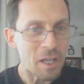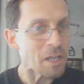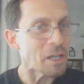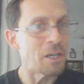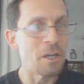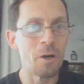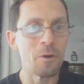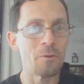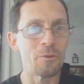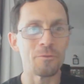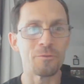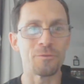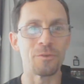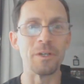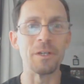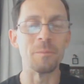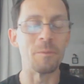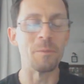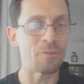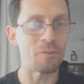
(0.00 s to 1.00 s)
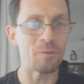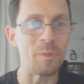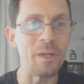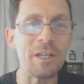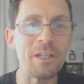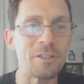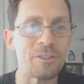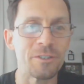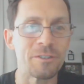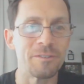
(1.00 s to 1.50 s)
you know, the freedom of
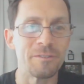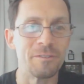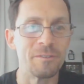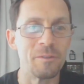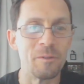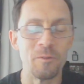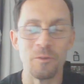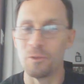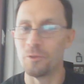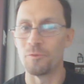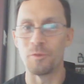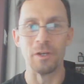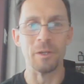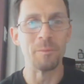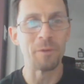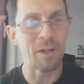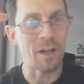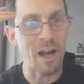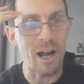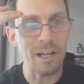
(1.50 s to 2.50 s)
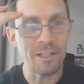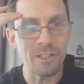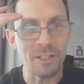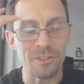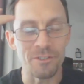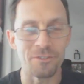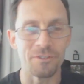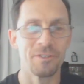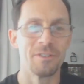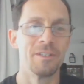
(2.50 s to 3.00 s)
speech, freedom of
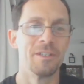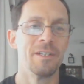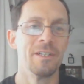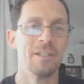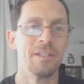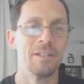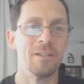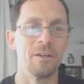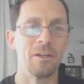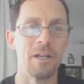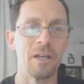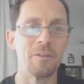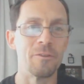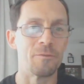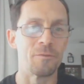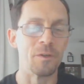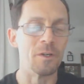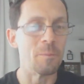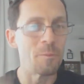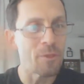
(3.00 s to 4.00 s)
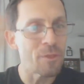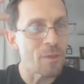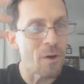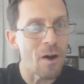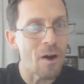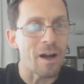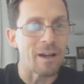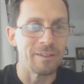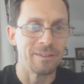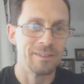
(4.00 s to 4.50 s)
conscience, okay, the freedom of
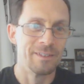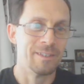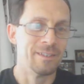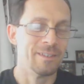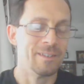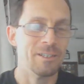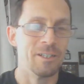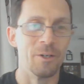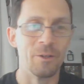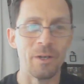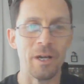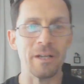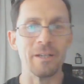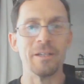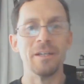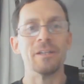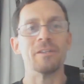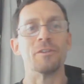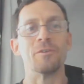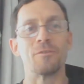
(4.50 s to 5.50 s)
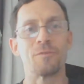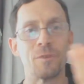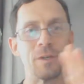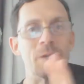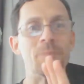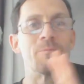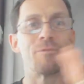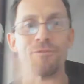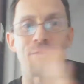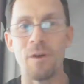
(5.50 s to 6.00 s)
thought, okay, the
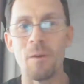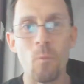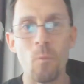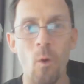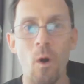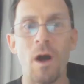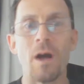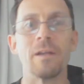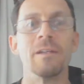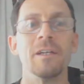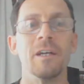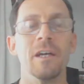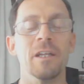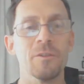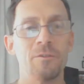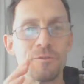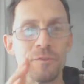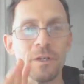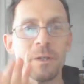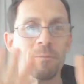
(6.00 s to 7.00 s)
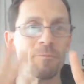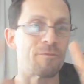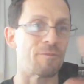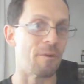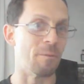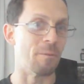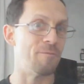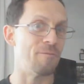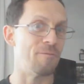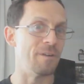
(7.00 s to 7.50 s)
freedom from want, and the freedom
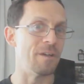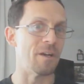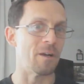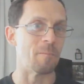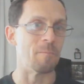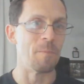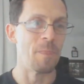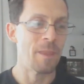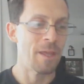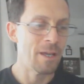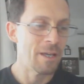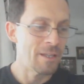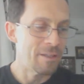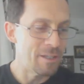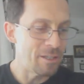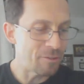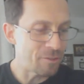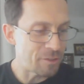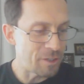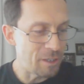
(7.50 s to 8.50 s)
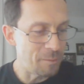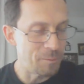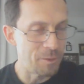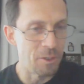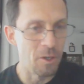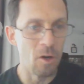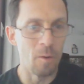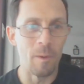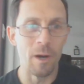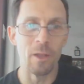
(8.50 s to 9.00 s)
from fear this seemed
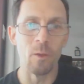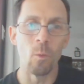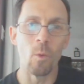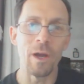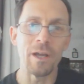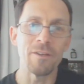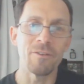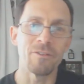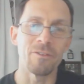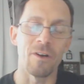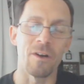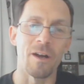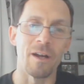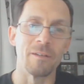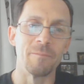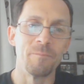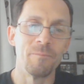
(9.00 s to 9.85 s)
to go by the wayside.